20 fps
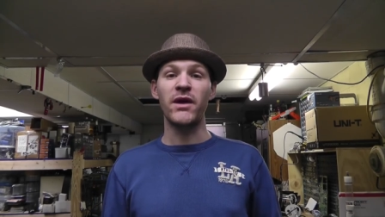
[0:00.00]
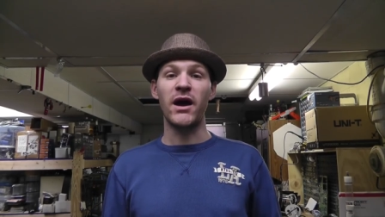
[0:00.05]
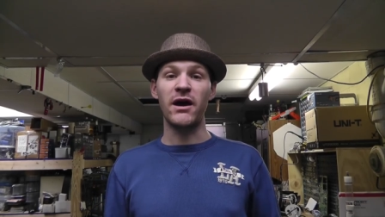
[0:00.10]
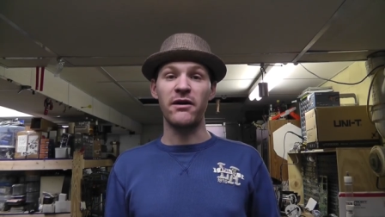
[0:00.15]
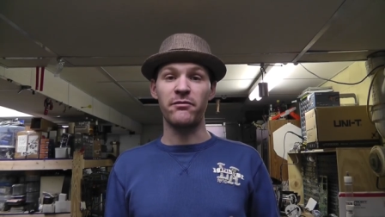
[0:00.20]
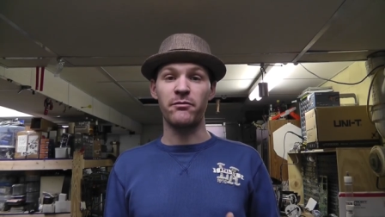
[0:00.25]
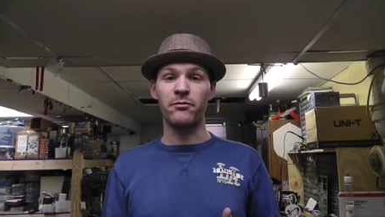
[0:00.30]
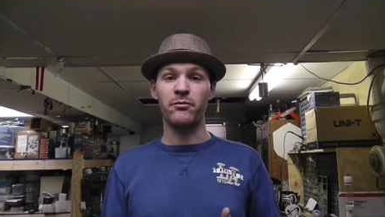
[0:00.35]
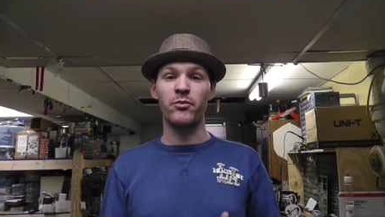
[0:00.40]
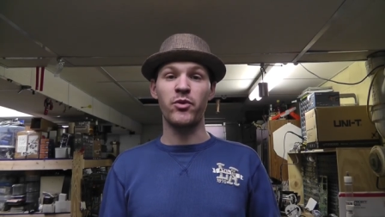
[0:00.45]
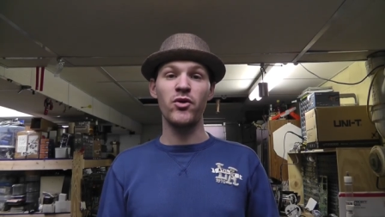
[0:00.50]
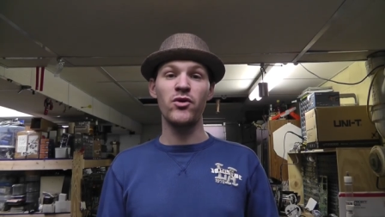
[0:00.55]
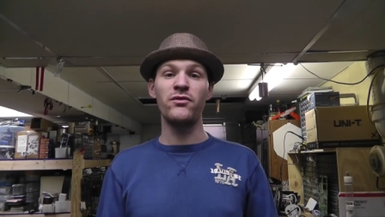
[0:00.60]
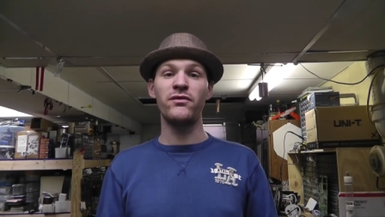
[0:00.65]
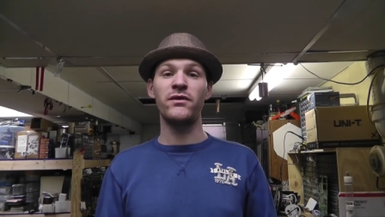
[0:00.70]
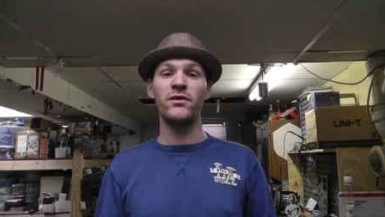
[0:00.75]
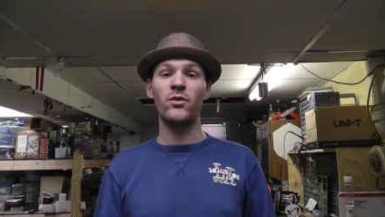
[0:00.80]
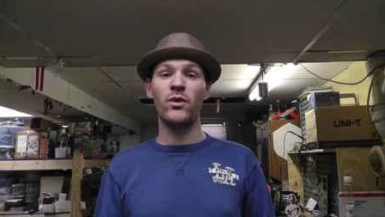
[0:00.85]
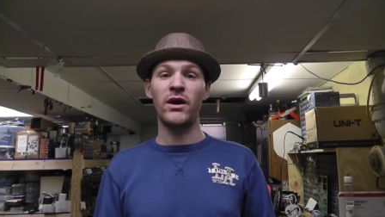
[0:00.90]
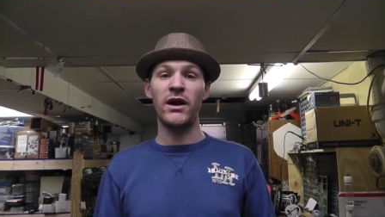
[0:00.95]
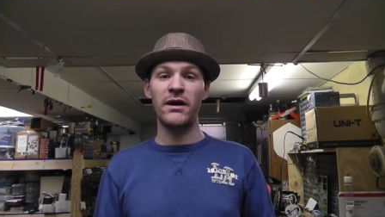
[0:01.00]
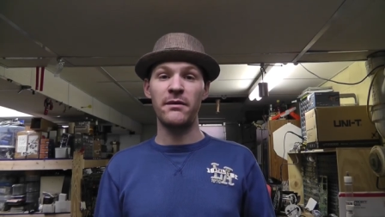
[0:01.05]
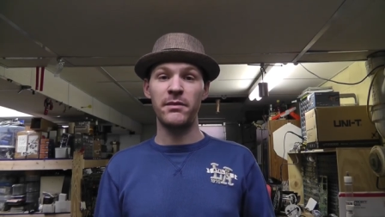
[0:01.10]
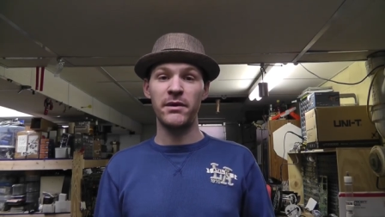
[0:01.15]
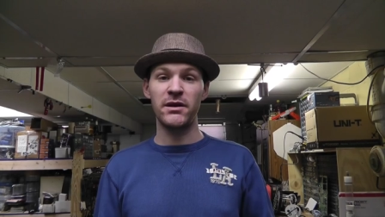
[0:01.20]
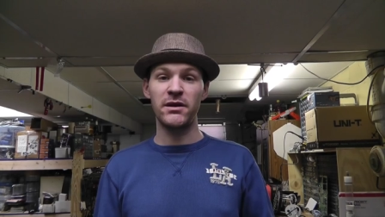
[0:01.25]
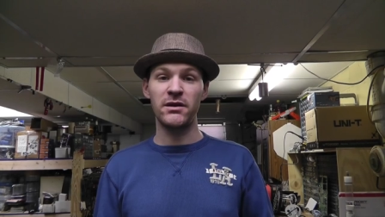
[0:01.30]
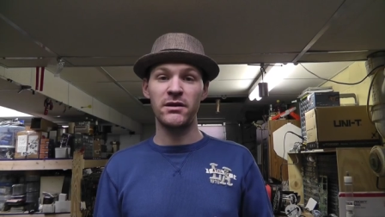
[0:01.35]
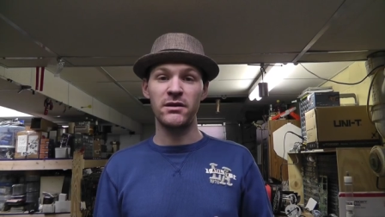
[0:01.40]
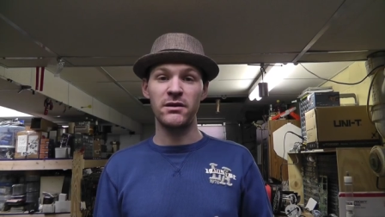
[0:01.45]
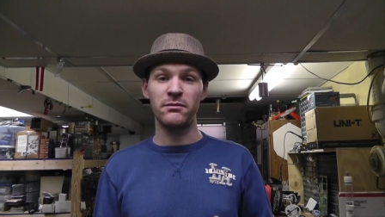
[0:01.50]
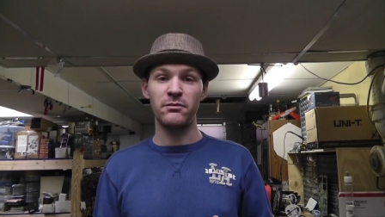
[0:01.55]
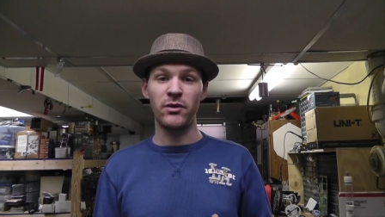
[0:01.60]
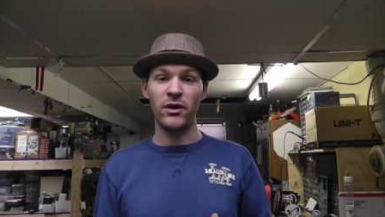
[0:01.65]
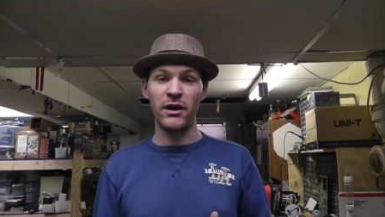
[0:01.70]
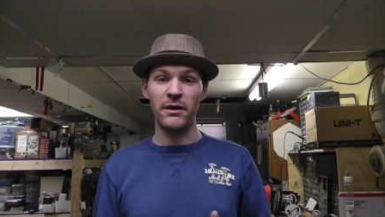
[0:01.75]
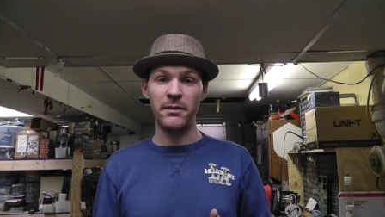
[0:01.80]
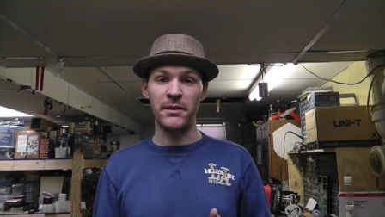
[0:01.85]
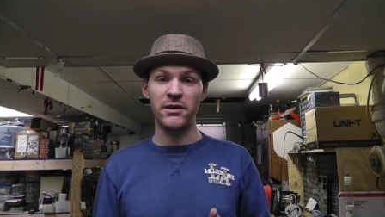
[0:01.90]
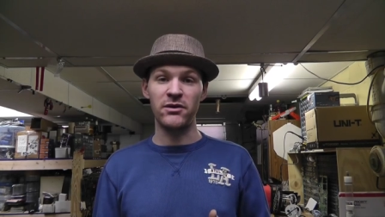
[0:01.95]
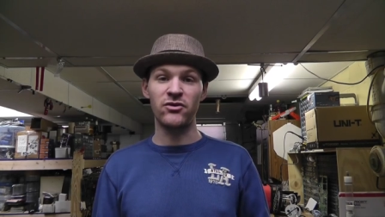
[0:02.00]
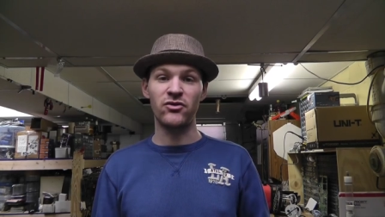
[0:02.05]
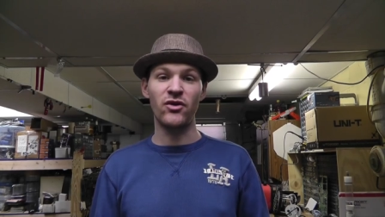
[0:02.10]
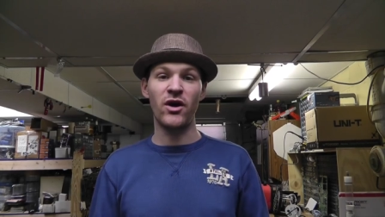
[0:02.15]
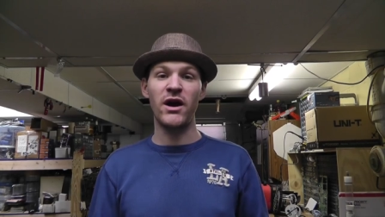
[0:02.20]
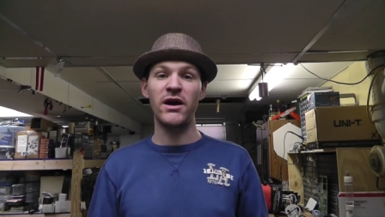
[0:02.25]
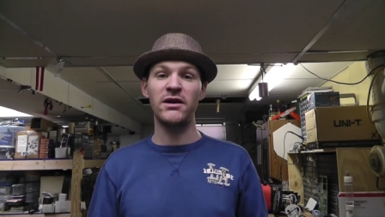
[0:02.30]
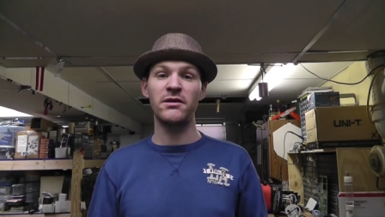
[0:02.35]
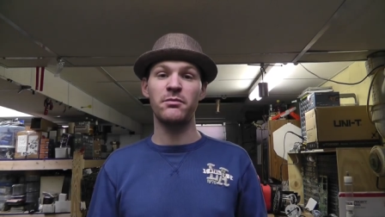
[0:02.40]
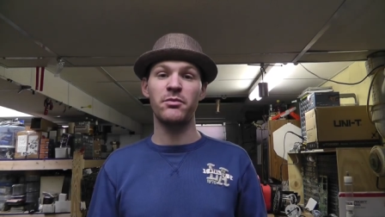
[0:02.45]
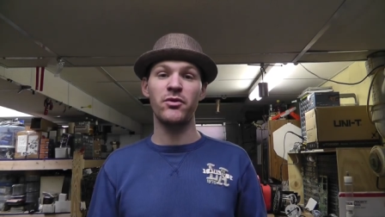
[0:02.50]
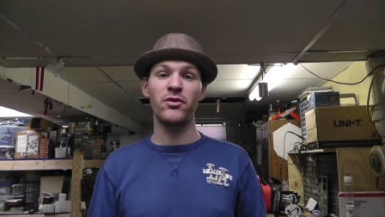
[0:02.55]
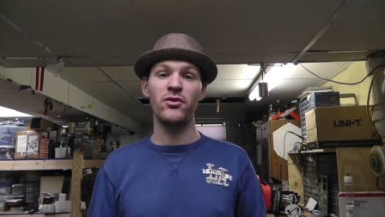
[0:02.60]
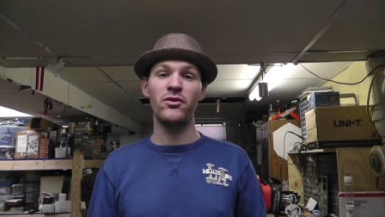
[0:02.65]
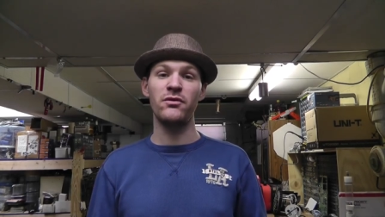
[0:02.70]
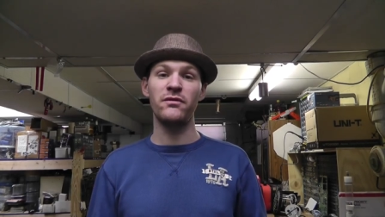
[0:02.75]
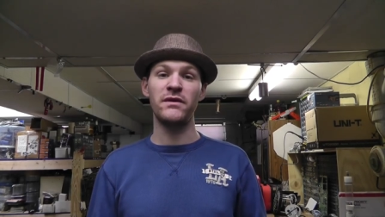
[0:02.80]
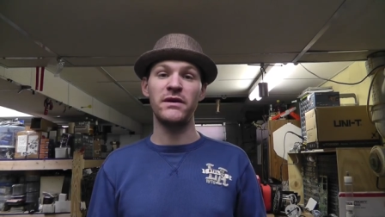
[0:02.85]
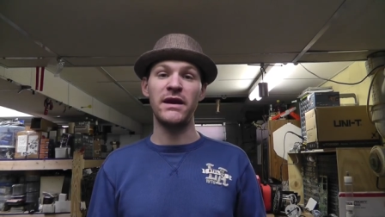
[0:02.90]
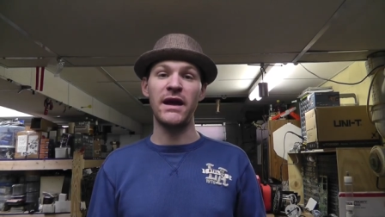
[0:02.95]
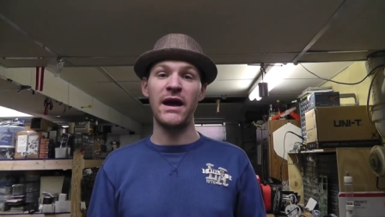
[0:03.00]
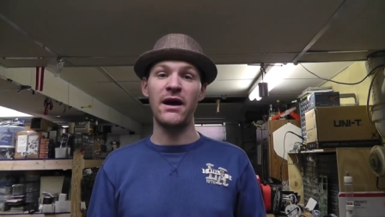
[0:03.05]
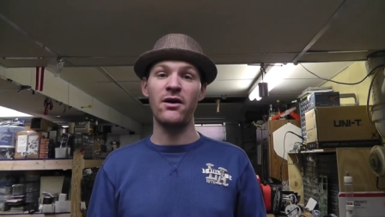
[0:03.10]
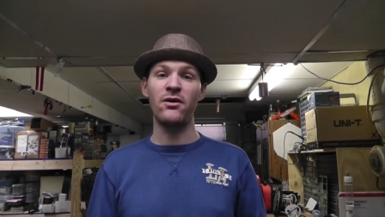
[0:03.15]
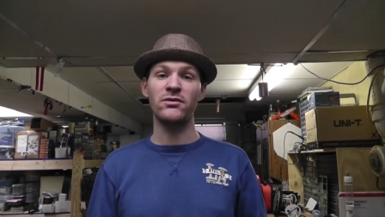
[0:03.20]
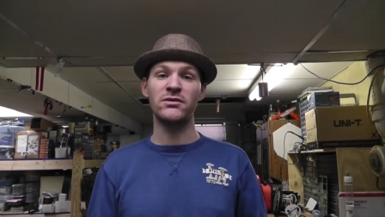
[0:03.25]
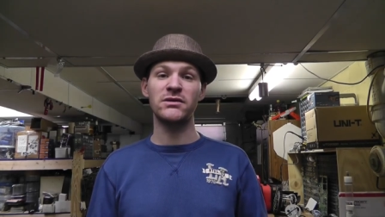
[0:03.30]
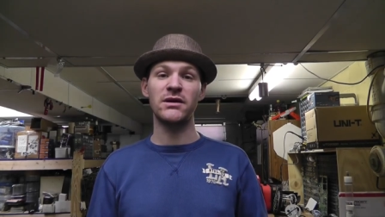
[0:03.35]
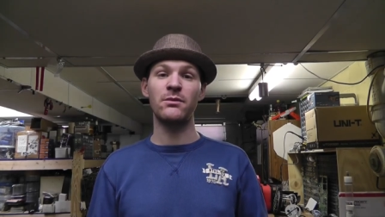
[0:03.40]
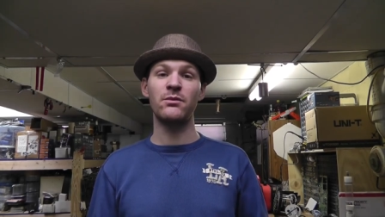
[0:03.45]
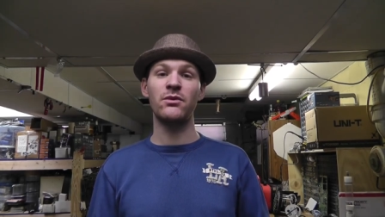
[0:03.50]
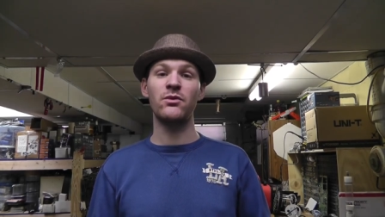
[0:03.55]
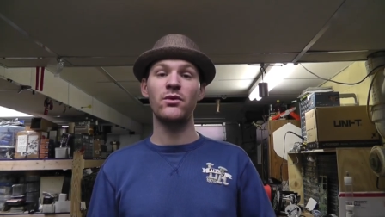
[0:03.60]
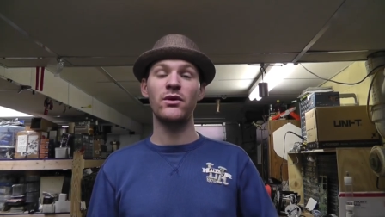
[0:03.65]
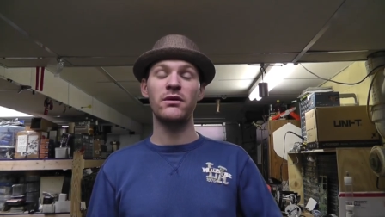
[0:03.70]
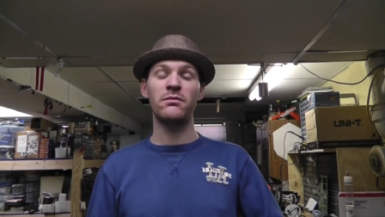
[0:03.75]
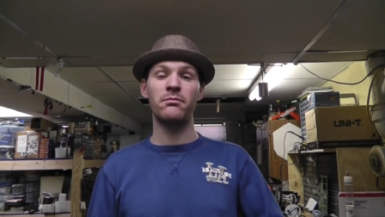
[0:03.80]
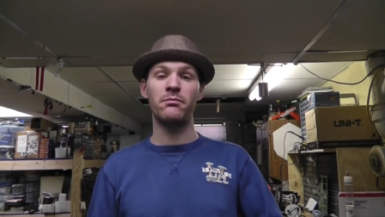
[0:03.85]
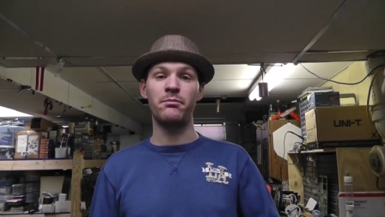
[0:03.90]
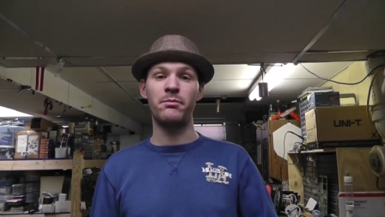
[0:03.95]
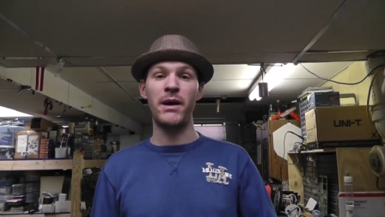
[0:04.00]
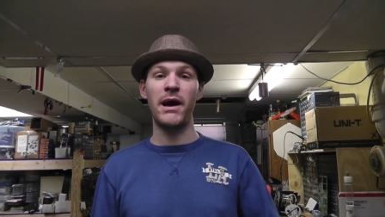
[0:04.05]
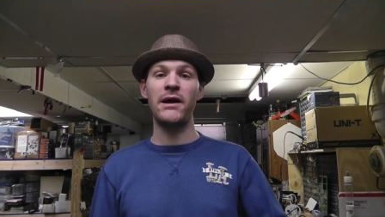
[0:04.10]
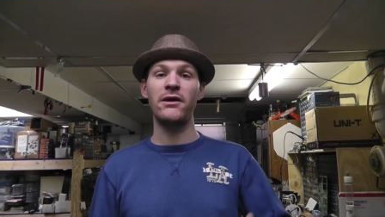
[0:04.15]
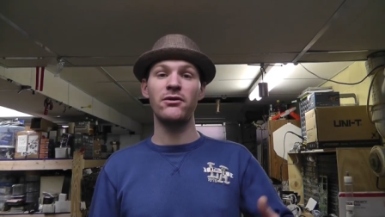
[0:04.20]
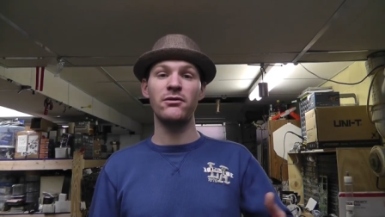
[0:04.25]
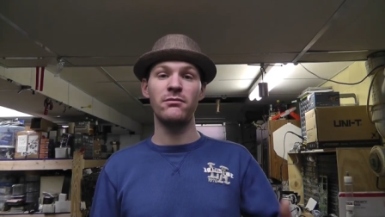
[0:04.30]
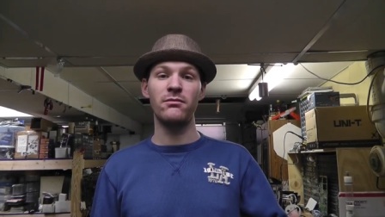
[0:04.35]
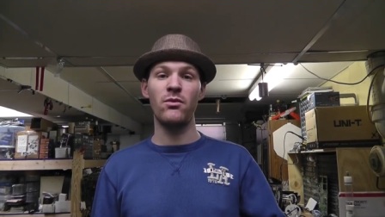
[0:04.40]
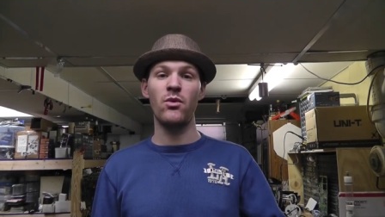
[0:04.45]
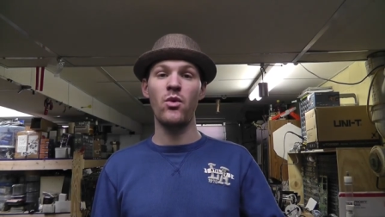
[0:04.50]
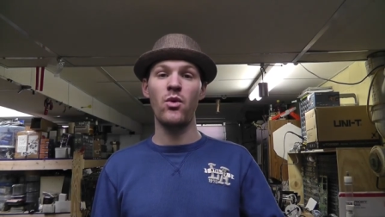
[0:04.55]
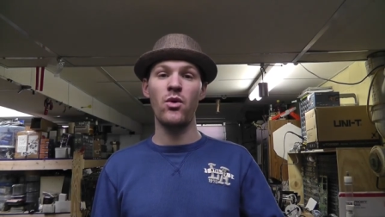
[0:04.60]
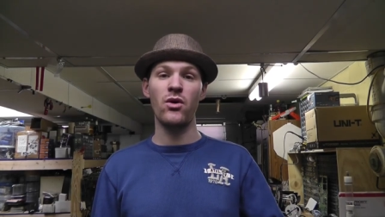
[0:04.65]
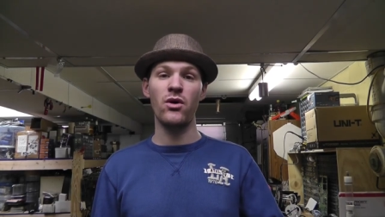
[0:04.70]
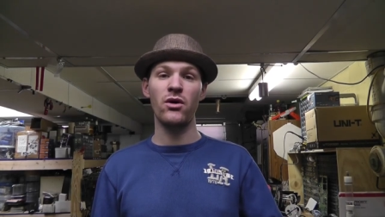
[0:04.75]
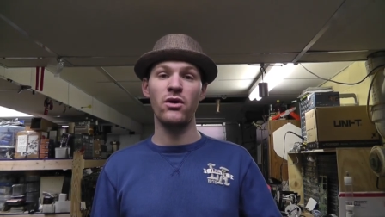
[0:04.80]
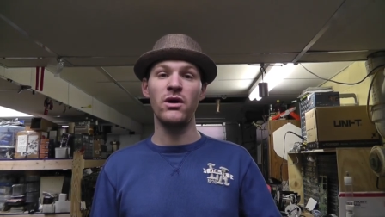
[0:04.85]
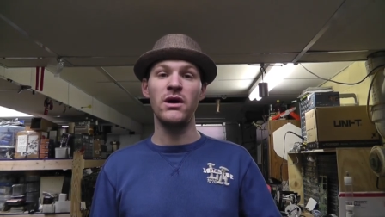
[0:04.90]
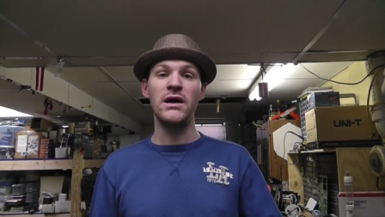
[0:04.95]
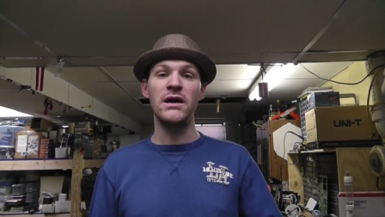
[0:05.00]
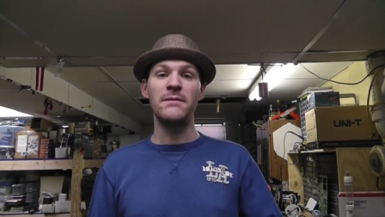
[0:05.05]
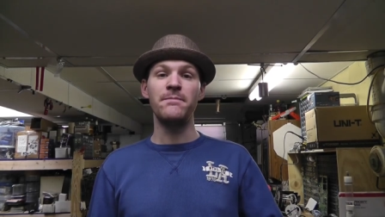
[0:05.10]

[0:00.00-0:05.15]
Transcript: I've proven what I've been what I've been trying to prove, and now someone with better, more